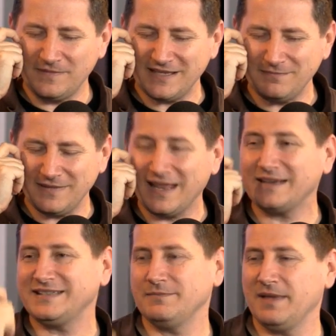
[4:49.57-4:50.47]
Tim,
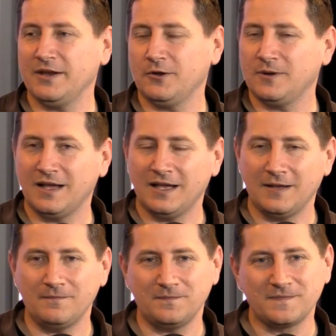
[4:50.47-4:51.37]
not Tim Meadow.
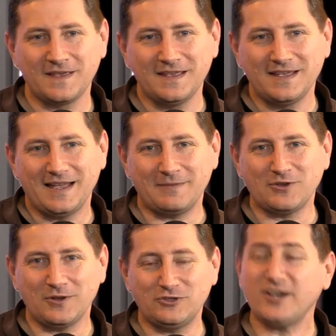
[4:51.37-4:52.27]
Um, I'm
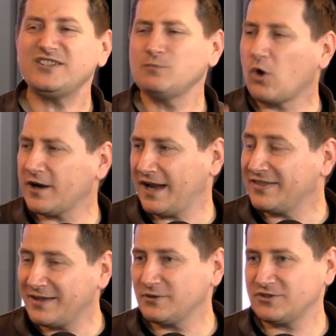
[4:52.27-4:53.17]
totally Tracy Morgan.
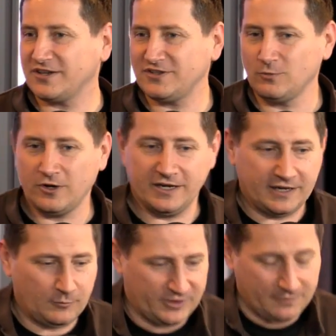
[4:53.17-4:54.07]
I think it was mm-hmm. Tracy Morgan
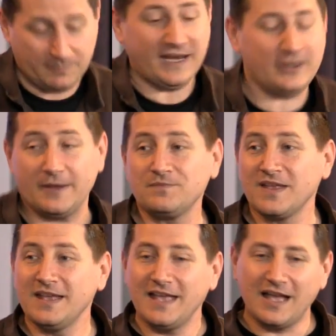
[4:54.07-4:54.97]
in it with him. But anyway,
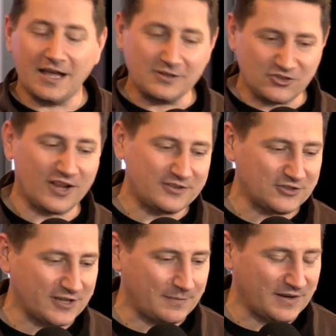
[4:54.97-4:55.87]
uh,
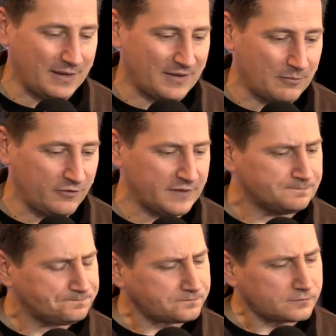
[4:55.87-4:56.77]
Jonathan's looking up the name of that movie.